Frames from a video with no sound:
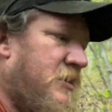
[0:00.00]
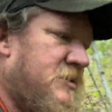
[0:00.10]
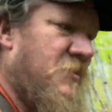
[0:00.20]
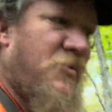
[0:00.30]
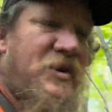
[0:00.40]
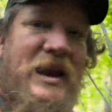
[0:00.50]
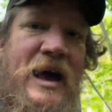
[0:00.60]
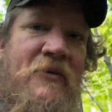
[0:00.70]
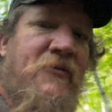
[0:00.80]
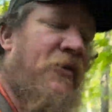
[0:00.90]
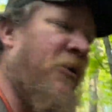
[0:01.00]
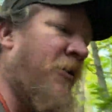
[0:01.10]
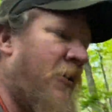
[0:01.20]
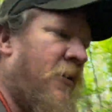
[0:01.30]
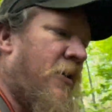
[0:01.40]
something with an F.
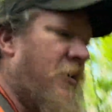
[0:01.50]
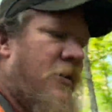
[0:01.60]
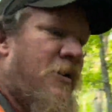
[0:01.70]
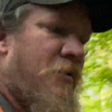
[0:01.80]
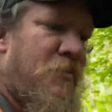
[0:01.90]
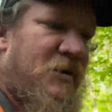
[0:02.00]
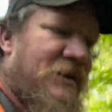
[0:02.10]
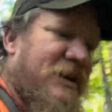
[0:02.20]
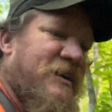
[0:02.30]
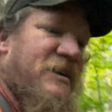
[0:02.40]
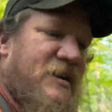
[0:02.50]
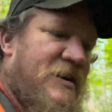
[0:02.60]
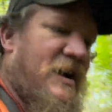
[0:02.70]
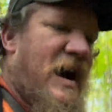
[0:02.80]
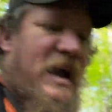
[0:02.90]
Well, like,
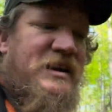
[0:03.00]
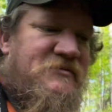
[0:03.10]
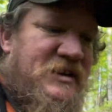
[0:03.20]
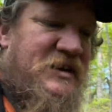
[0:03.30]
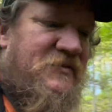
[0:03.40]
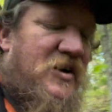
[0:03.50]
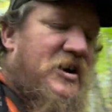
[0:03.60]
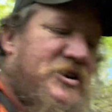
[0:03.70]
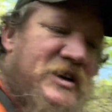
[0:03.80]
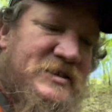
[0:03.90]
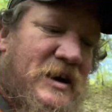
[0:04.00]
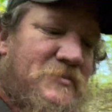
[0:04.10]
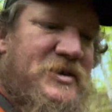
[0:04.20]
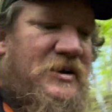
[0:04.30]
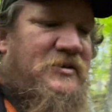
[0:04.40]
I had to leave Chestnut
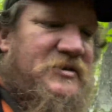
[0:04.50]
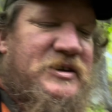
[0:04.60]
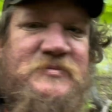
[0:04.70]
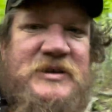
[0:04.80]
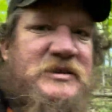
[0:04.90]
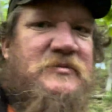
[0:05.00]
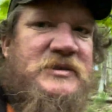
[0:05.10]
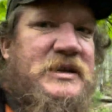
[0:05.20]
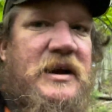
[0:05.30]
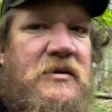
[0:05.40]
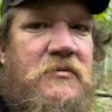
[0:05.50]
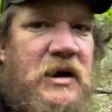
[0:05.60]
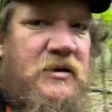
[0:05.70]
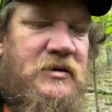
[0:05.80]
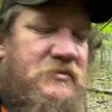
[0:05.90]
Shelter just because he was standing
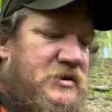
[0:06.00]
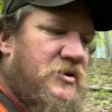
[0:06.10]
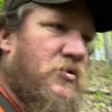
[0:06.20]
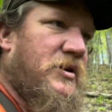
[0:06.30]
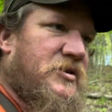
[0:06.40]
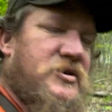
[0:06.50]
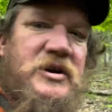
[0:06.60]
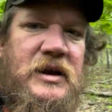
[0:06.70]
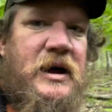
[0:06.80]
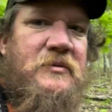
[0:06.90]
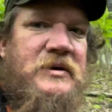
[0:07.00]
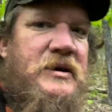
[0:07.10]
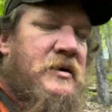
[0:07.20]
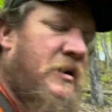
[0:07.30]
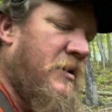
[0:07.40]
around and he was annoying the shit out of me.
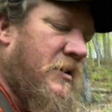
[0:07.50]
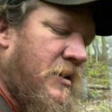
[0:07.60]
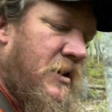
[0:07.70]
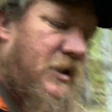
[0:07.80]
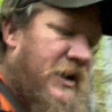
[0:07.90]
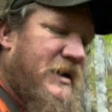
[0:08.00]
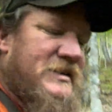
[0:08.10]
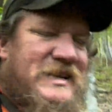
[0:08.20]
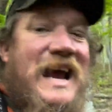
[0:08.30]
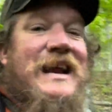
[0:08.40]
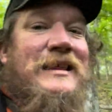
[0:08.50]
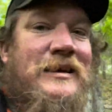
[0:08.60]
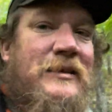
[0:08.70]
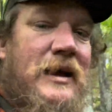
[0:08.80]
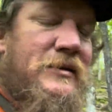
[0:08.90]
And I didn't say
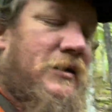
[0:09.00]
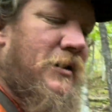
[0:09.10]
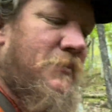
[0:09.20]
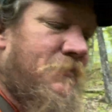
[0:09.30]
anything that time